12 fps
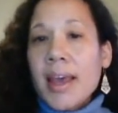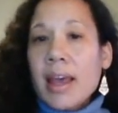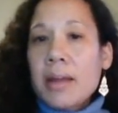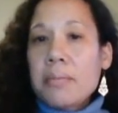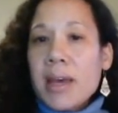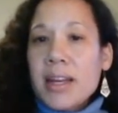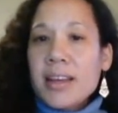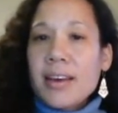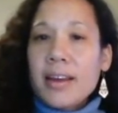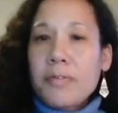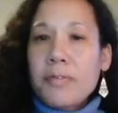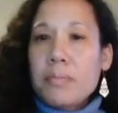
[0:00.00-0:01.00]
And
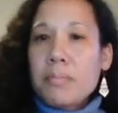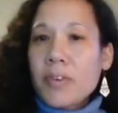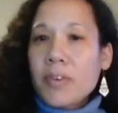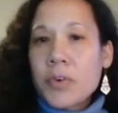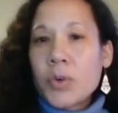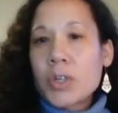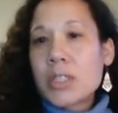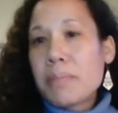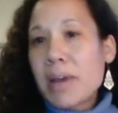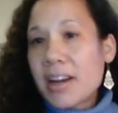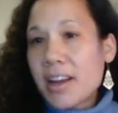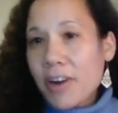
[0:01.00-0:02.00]
of course,
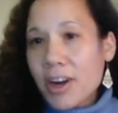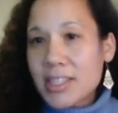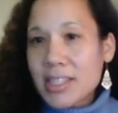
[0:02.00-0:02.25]
many of our